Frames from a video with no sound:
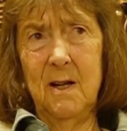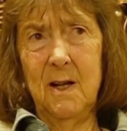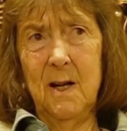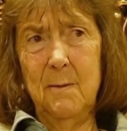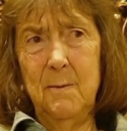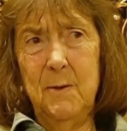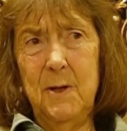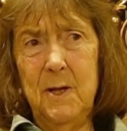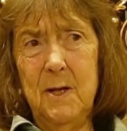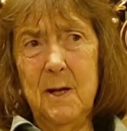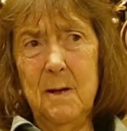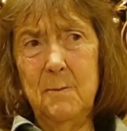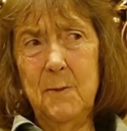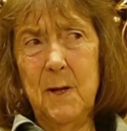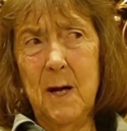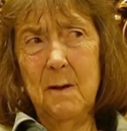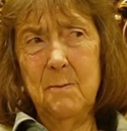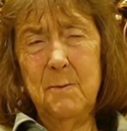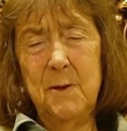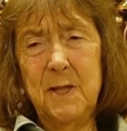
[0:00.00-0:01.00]
I mean,
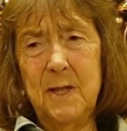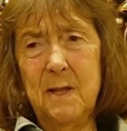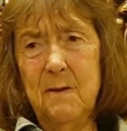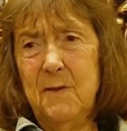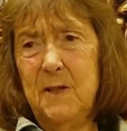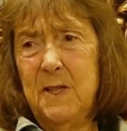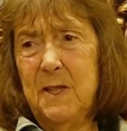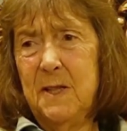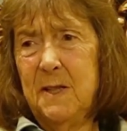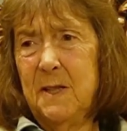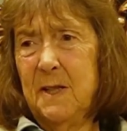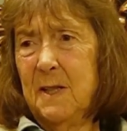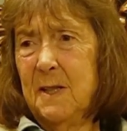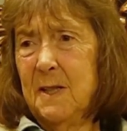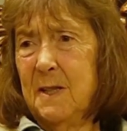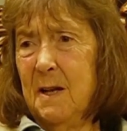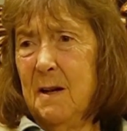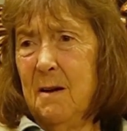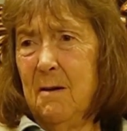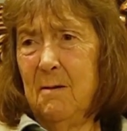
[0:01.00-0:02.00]
I'm
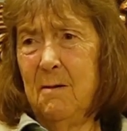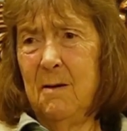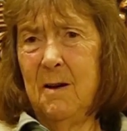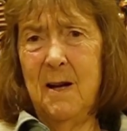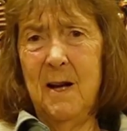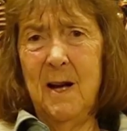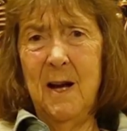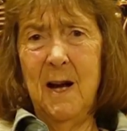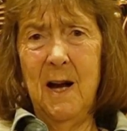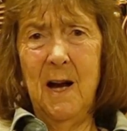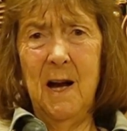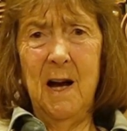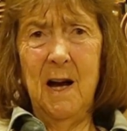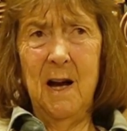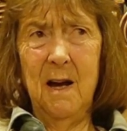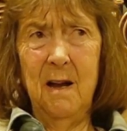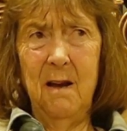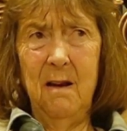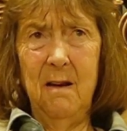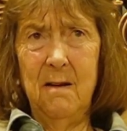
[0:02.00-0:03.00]
76 now,
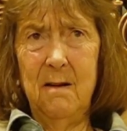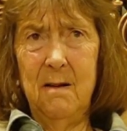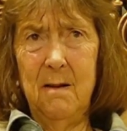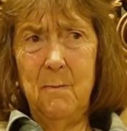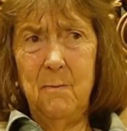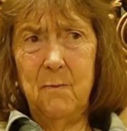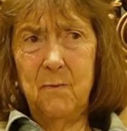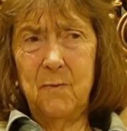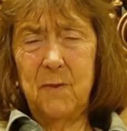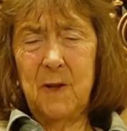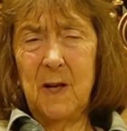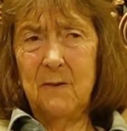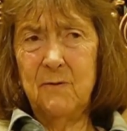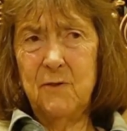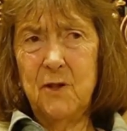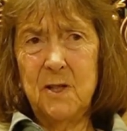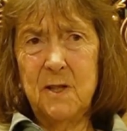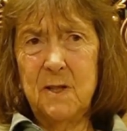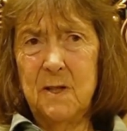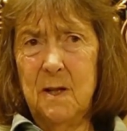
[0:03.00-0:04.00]
and at
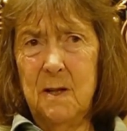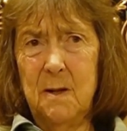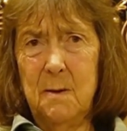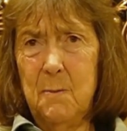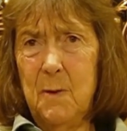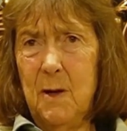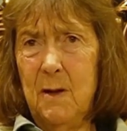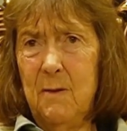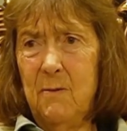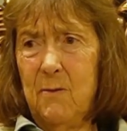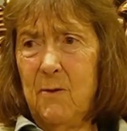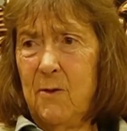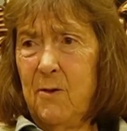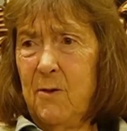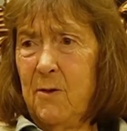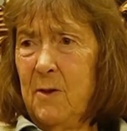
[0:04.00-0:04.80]
just on a month,